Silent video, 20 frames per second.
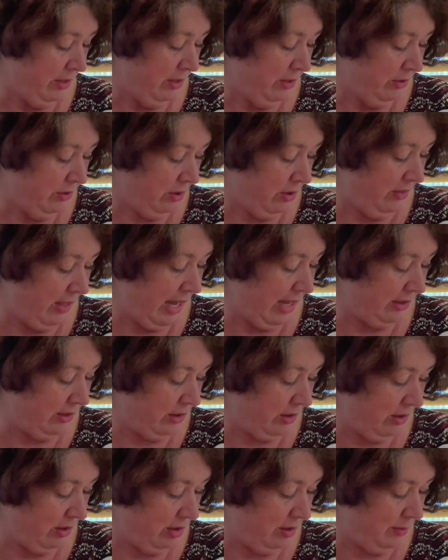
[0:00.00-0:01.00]
So that's
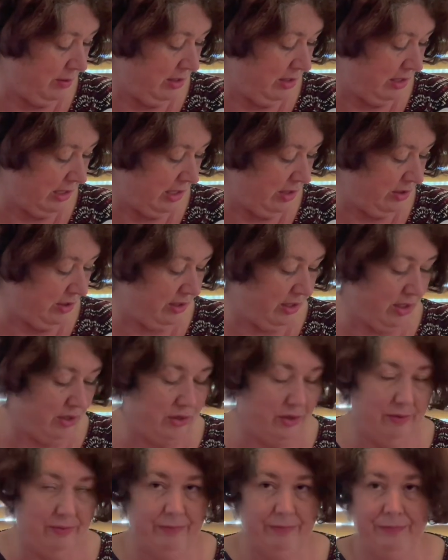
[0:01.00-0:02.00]
going to be the teacher
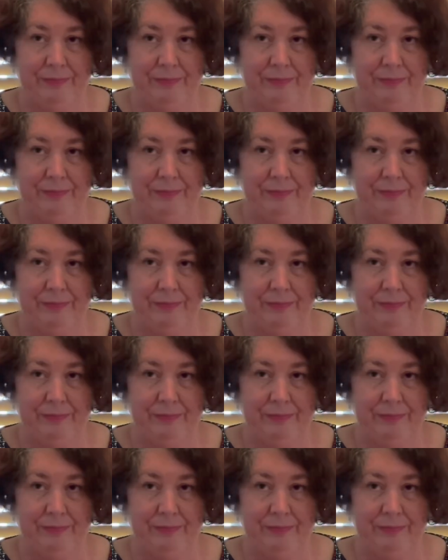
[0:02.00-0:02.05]
session.